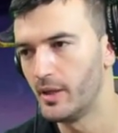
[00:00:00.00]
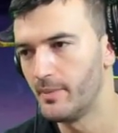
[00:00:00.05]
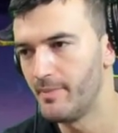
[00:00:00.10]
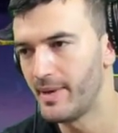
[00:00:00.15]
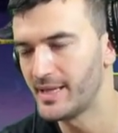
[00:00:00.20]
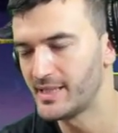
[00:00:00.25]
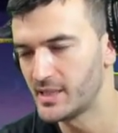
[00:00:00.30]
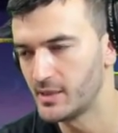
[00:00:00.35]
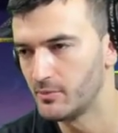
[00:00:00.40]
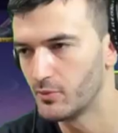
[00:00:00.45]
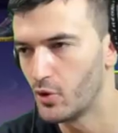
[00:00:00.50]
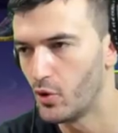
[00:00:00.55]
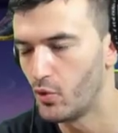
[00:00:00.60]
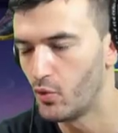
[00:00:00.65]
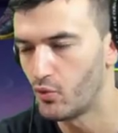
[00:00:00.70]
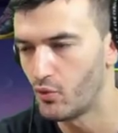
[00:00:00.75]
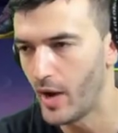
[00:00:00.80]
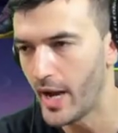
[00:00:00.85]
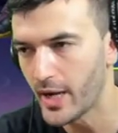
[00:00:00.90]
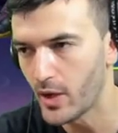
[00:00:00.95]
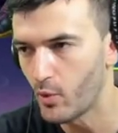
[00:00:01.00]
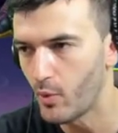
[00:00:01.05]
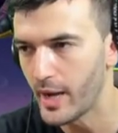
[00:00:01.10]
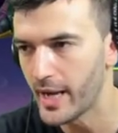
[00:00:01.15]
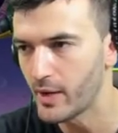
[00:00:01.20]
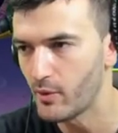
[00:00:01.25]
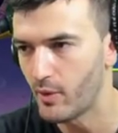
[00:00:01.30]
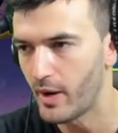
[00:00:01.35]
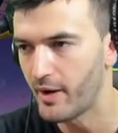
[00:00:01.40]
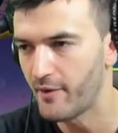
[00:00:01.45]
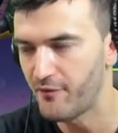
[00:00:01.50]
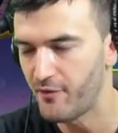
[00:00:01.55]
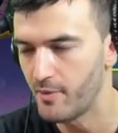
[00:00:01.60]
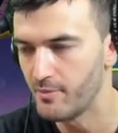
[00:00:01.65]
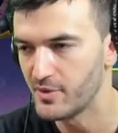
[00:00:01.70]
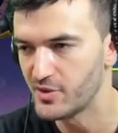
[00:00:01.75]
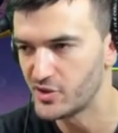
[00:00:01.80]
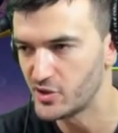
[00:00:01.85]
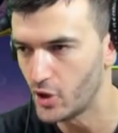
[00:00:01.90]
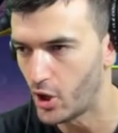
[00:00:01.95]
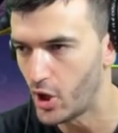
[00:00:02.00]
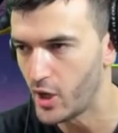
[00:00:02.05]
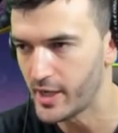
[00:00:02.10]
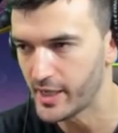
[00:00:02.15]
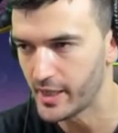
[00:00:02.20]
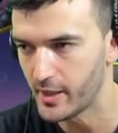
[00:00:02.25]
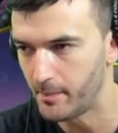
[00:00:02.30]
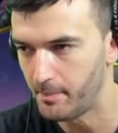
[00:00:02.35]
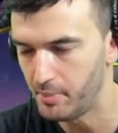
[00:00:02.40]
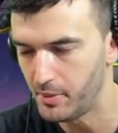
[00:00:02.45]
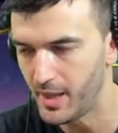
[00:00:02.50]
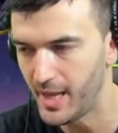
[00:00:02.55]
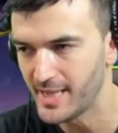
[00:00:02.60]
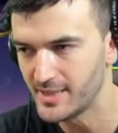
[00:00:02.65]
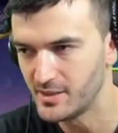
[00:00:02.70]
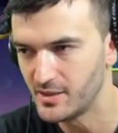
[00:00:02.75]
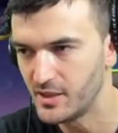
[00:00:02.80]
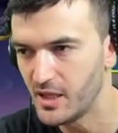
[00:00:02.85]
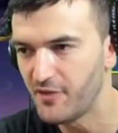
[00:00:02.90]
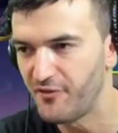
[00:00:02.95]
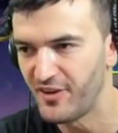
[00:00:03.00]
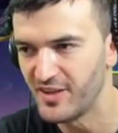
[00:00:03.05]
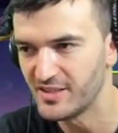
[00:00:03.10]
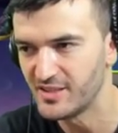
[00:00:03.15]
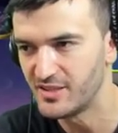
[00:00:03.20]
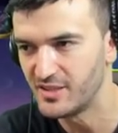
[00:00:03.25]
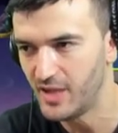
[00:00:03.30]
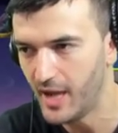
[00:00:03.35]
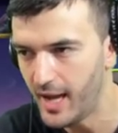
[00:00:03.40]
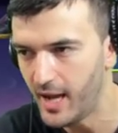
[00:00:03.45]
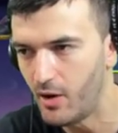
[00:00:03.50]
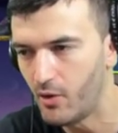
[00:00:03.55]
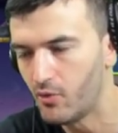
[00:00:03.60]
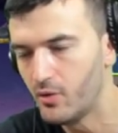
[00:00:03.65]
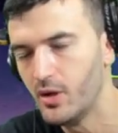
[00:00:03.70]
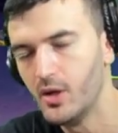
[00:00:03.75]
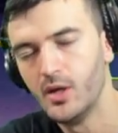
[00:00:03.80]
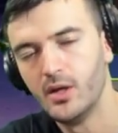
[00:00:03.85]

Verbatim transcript: It makes him go right away, right from the start. He applies the defense down.